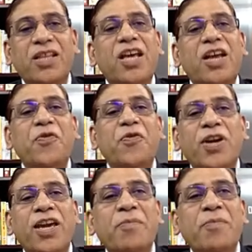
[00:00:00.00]
And
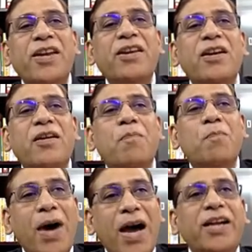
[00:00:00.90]
therefore came in
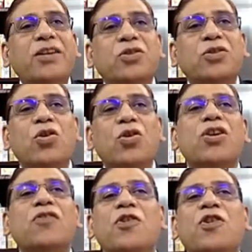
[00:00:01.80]
might
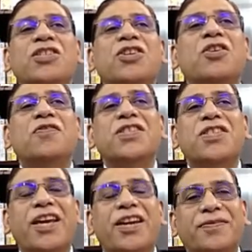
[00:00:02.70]
theory of origin of a
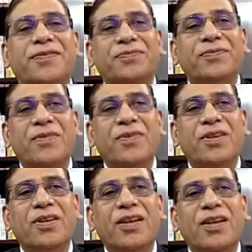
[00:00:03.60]
state.
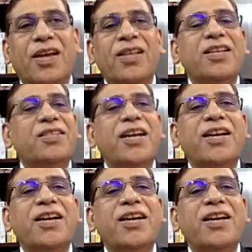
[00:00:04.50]
And they